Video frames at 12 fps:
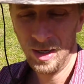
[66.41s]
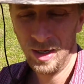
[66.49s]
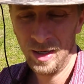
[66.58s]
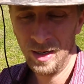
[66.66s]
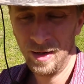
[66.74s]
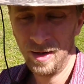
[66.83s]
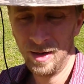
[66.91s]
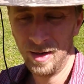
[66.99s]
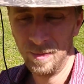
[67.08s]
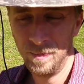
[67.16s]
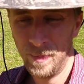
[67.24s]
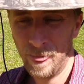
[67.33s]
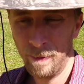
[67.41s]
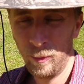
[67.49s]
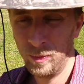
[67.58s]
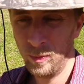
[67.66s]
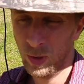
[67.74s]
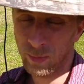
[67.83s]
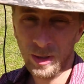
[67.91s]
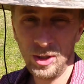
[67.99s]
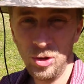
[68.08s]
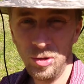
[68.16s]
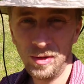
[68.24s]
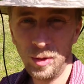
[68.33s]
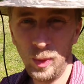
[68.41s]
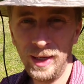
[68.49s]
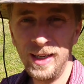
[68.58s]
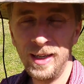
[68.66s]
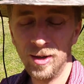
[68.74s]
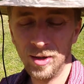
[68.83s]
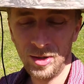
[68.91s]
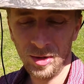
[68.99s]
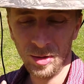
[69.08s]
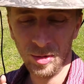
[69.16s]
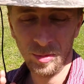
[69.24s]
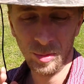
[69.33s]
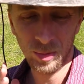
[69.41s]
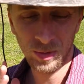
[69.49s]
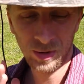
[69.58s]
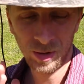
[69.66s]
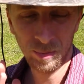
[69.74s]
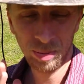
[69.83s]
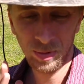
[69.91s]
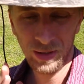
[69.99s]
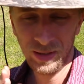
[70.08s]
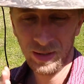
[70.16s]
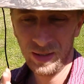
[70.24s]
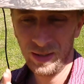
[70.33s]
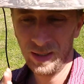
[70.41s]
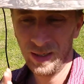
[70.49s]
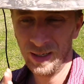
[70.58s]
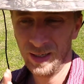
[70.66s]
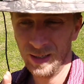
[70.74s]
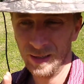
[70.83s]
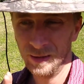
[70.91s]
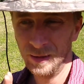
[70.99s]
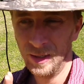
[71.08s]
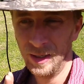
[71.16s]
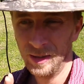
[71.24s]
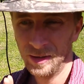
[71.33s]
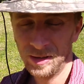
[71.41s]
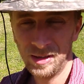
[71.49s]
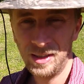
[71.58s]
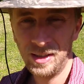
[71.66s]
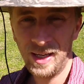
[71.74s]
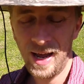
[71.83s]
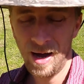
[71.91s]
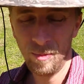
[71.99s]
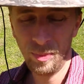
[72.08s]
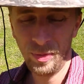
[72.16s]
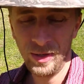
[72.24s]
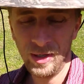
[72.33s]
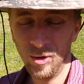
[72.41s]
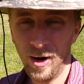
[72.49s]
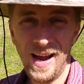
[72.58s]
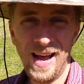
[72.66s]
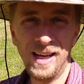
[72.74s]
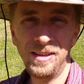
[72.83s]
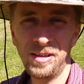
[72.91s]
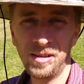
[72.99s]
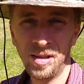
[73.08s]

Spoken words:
Well, I'm going to use the weed eater to completely scalp the grass